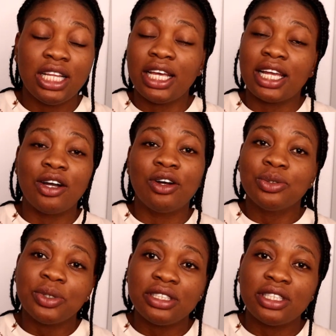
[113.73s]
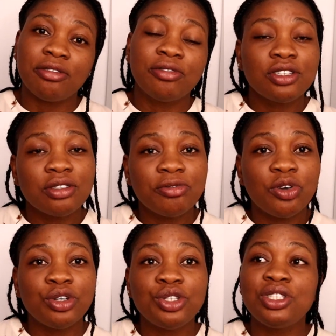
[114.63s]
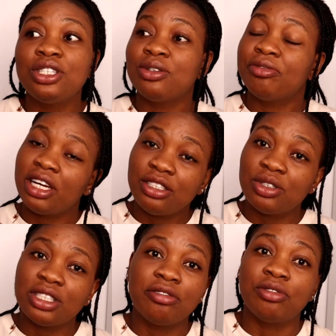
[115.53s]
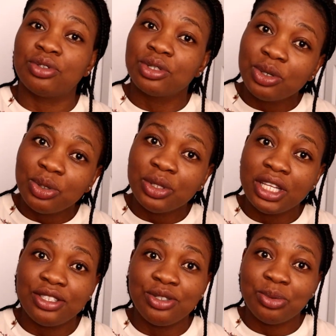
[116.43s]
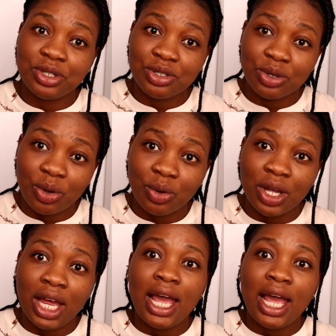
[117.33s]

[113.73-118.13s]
Like I always say, first of all, you need to find yourself a school that you want to go.